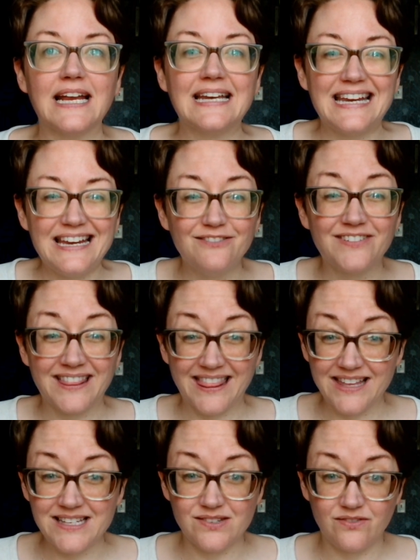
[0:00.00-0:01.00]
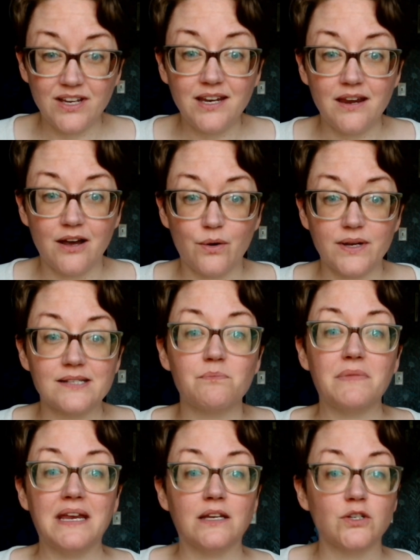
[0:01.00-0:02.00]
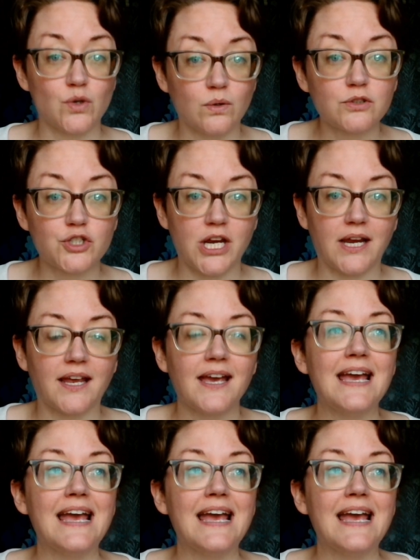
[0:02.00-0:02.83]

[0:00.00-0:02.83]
And even this video is me indulging